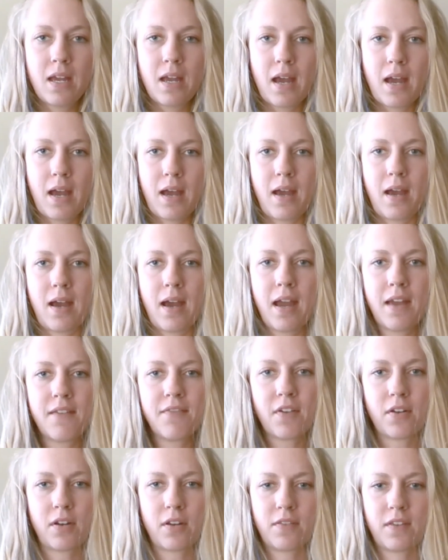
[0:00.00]
I
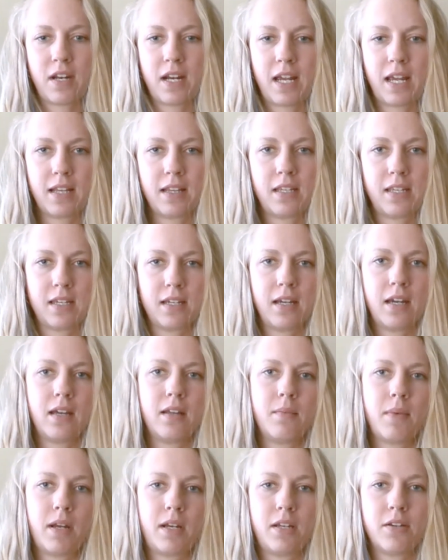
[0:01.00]
found out that I had leaky gut
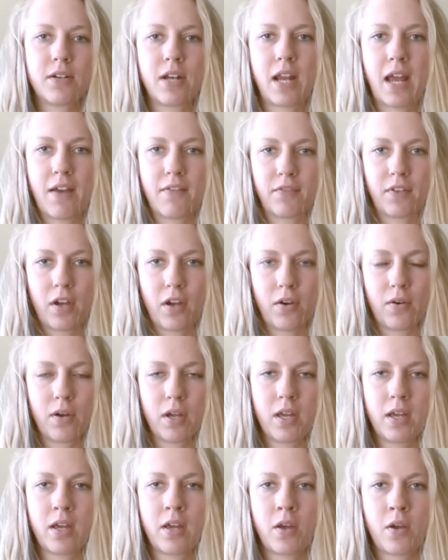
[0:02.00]
about 1.5 years ago
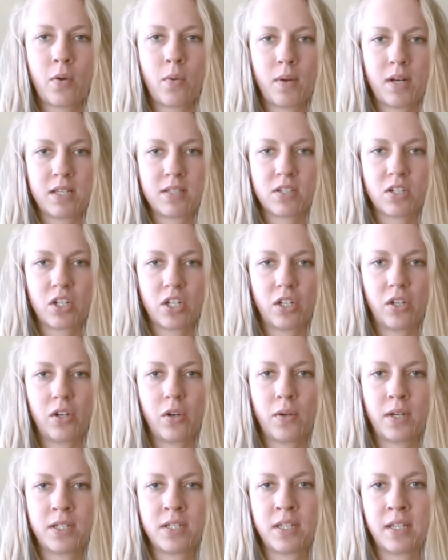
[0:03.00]
when I started
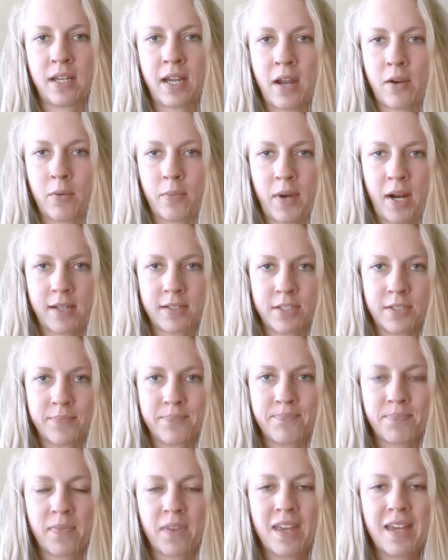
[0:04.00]
going to the chiropractor.
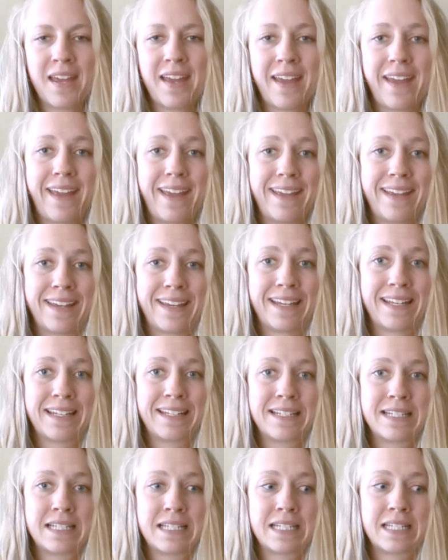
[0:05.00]

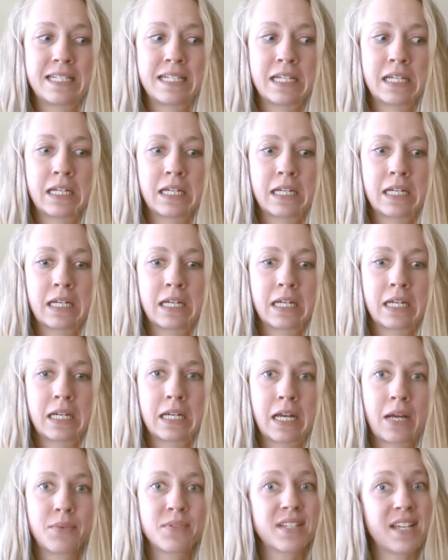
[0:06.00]
And
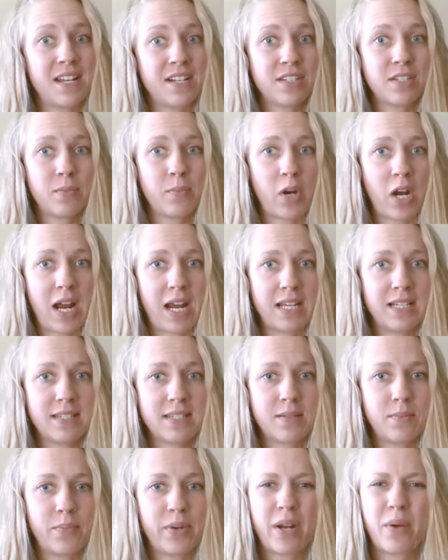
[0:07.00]
I was kind of
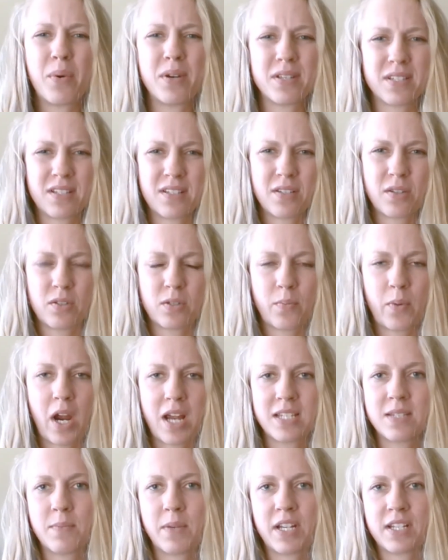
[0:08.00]
surprised, but I wasn't so
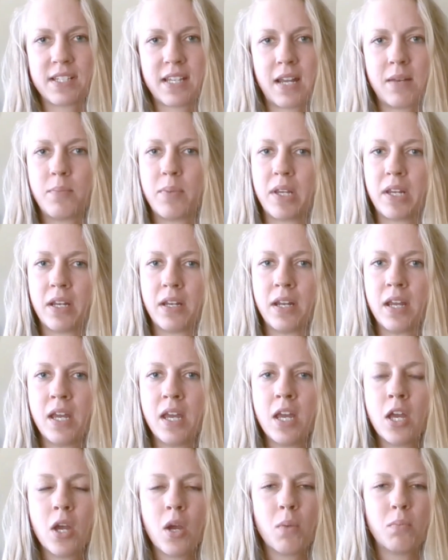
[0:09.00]
surprised because I've been
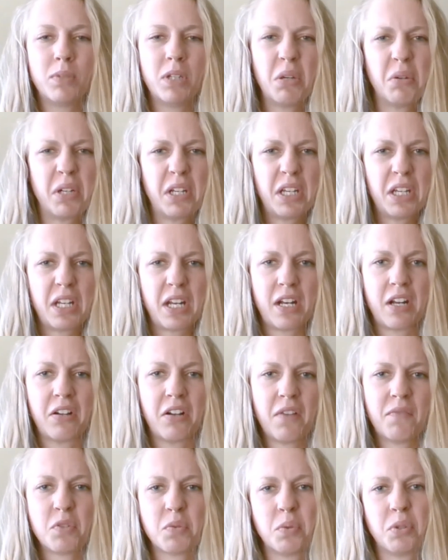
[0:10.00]
bloated and
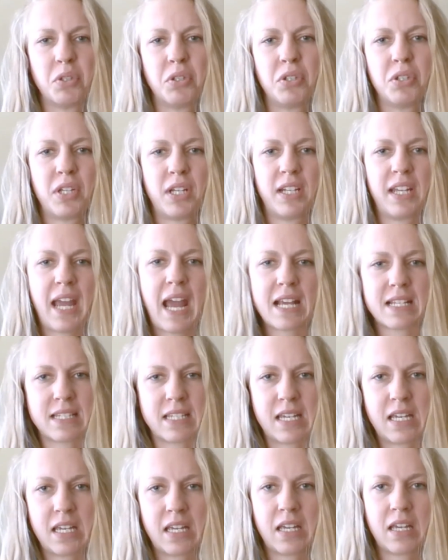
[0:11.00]
uncomfortable and
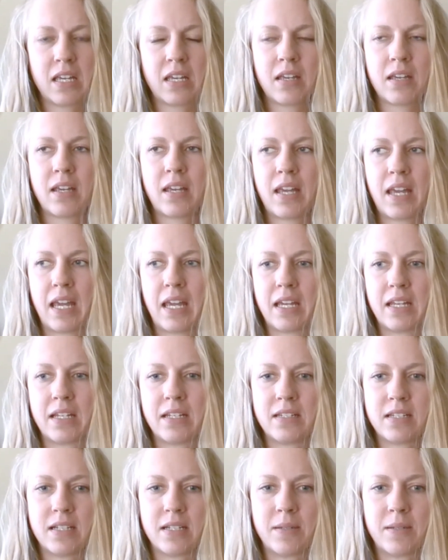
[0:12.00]
gassy and